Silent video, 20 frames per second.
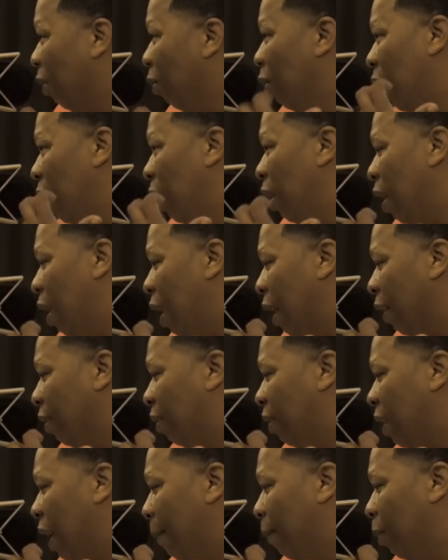Like,
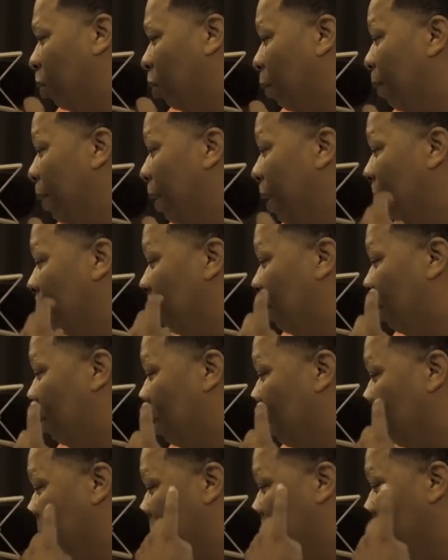and at the time, it was me
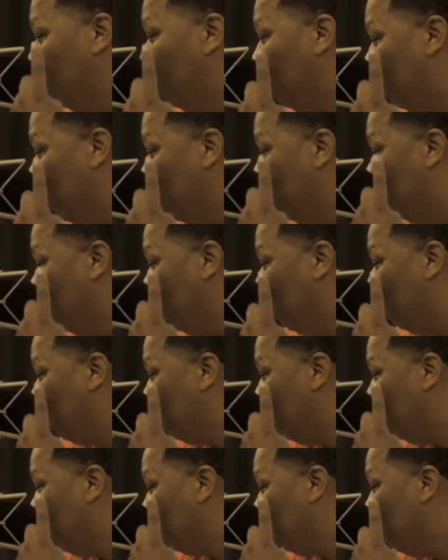and this dude,
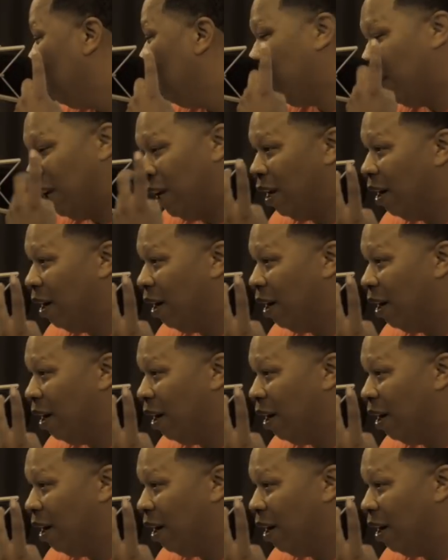DJ Duck,